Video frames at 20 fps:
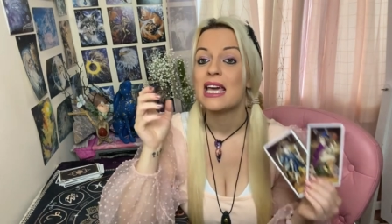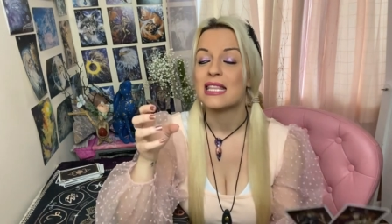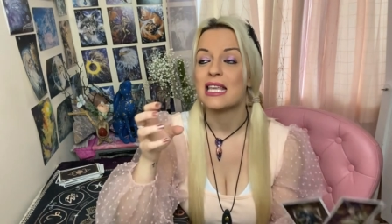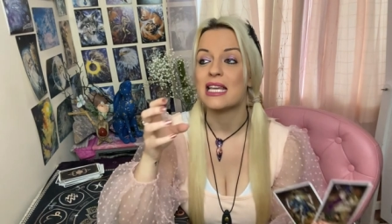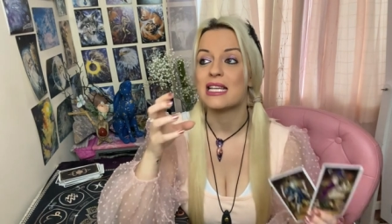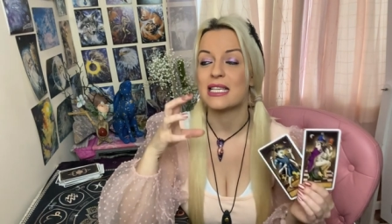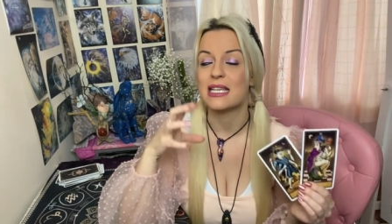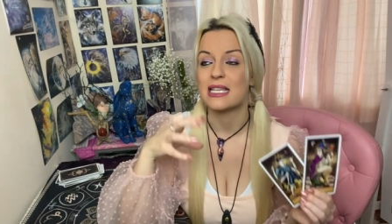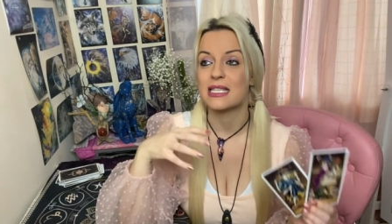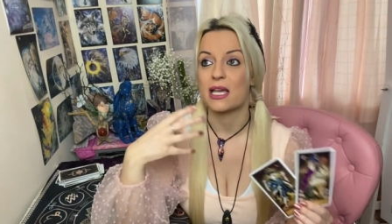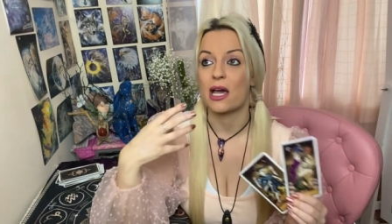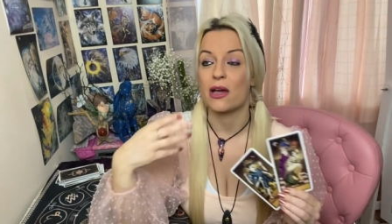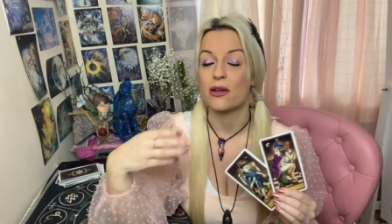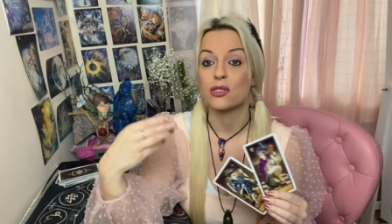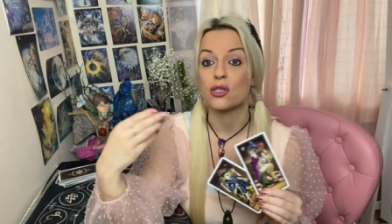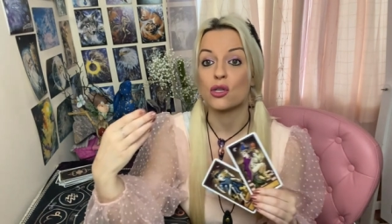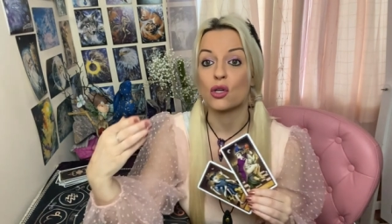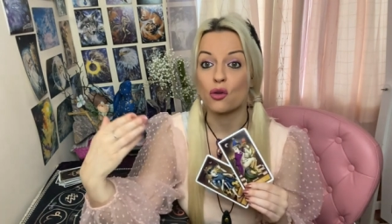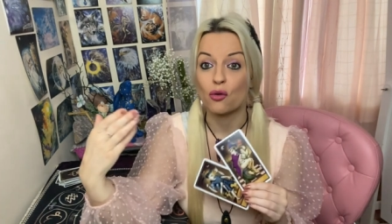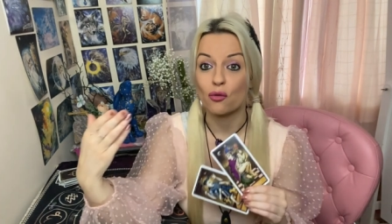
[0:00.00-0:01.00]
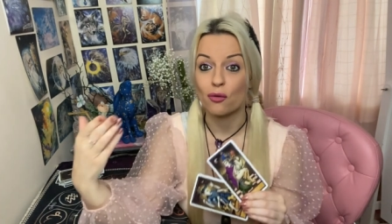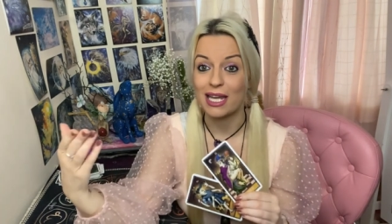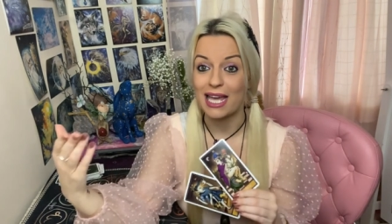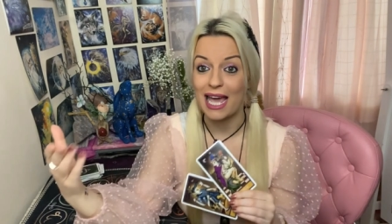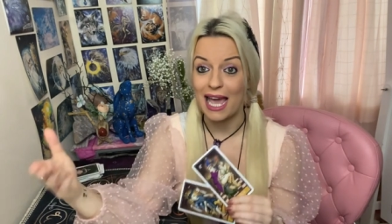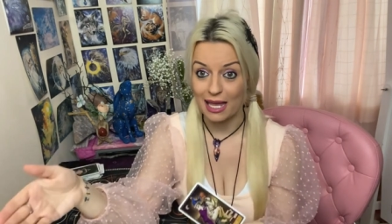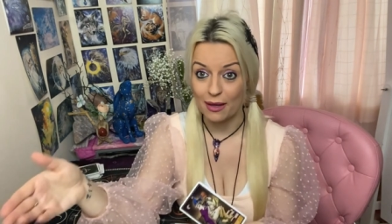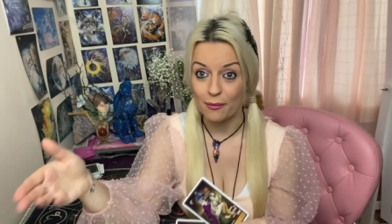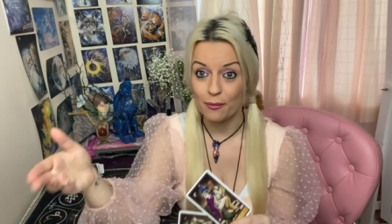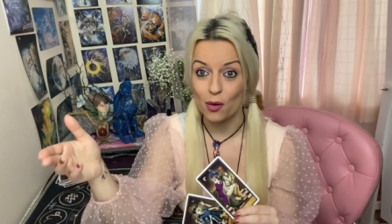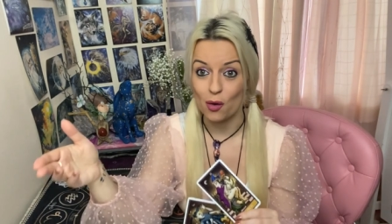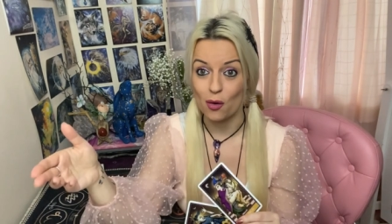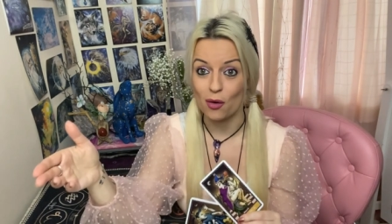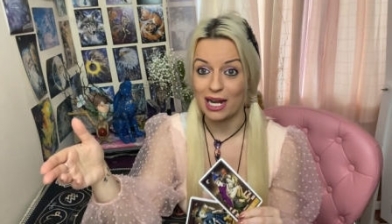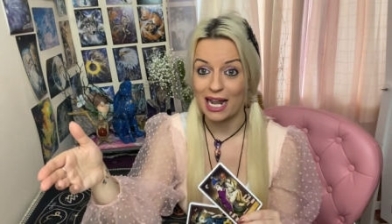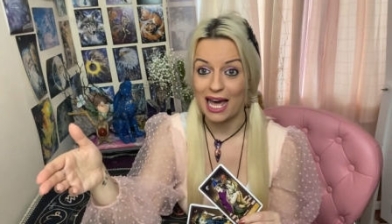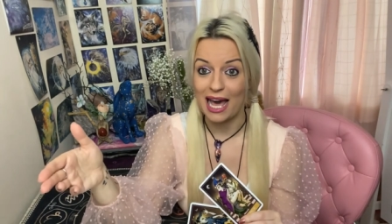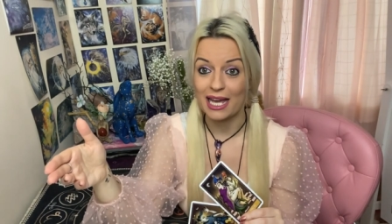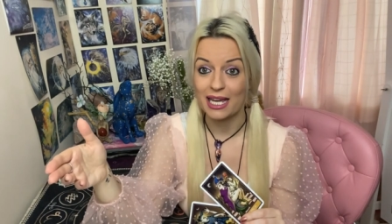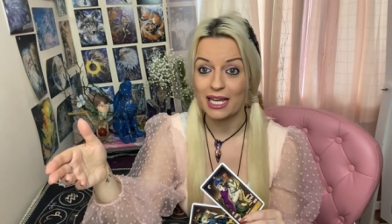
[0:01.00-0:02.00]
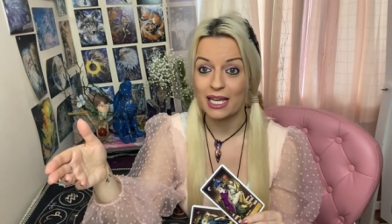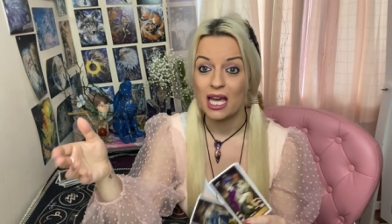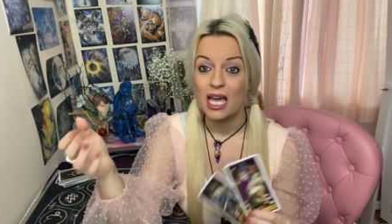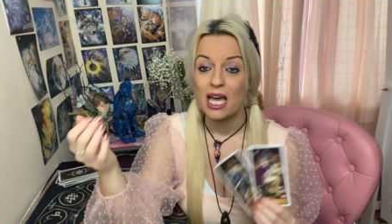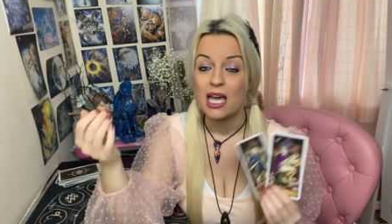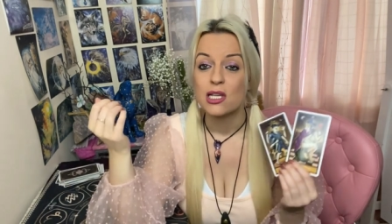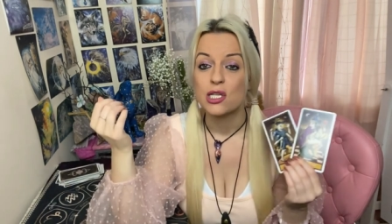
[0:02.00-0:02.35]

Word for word: this is going to create more lack.